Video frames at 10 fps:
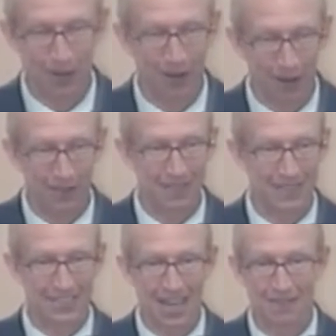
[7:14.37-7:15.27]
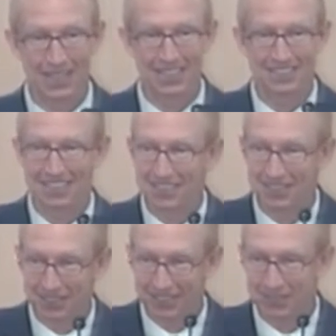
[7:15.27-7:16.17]
all of us have a
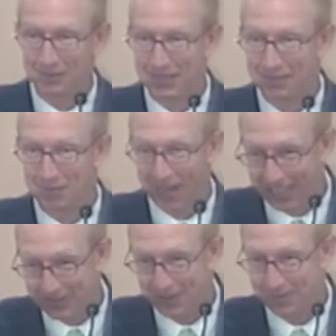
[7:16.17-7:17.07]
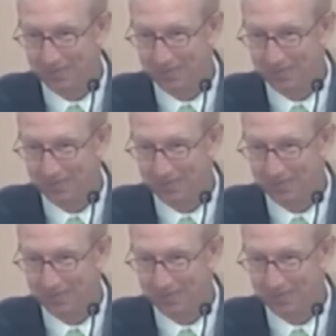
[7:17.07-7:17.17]
tendency to be prideful.